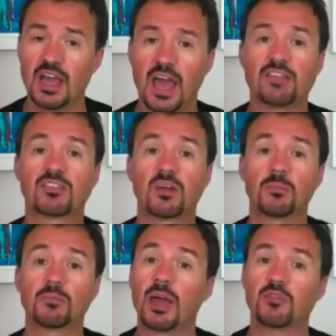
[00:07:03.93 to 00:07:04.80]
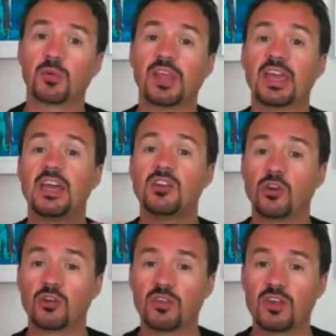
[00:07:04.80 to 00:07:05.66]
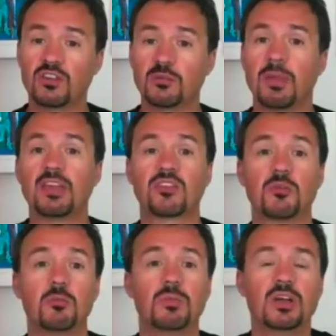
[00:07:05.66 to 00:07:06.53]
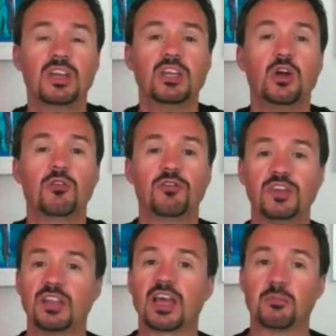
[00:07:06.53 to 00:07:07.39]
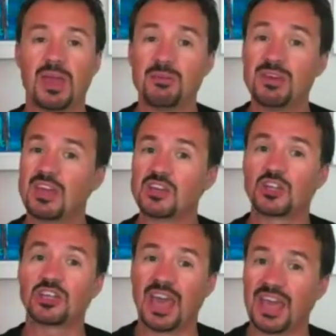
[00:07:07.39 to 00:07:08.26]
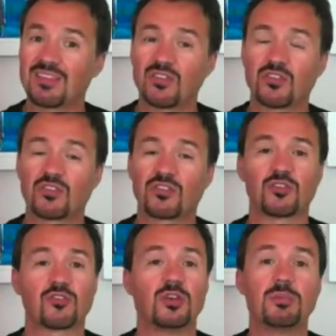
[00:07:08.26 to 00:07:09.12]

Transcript: And sometimes when they get nervous, it makes them, feel like maybe they should cancel the surgery.